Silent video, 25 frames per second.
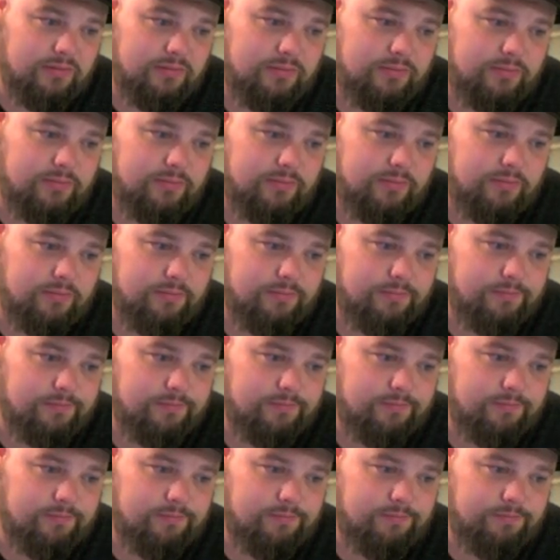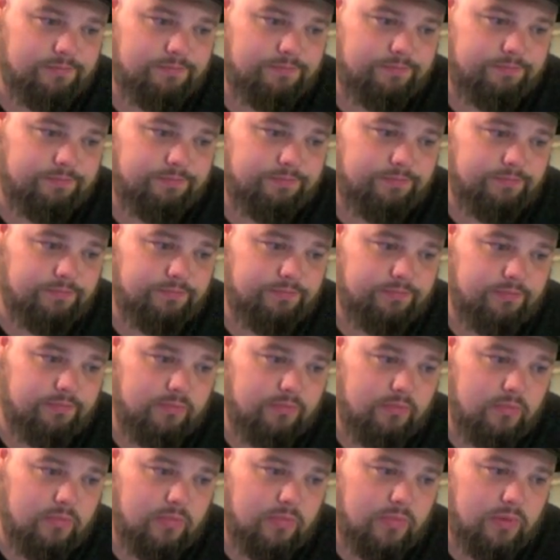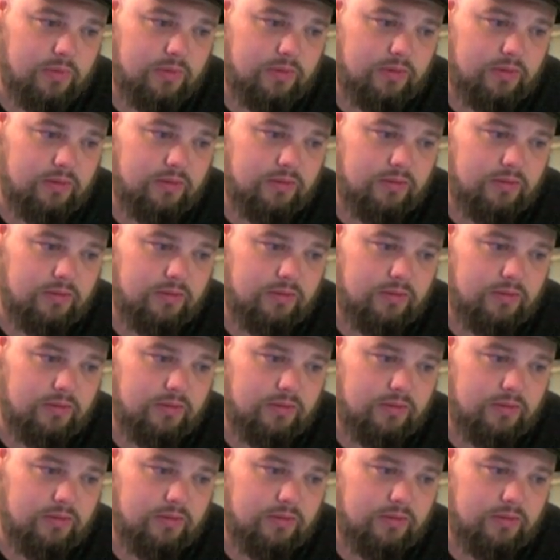[no speech]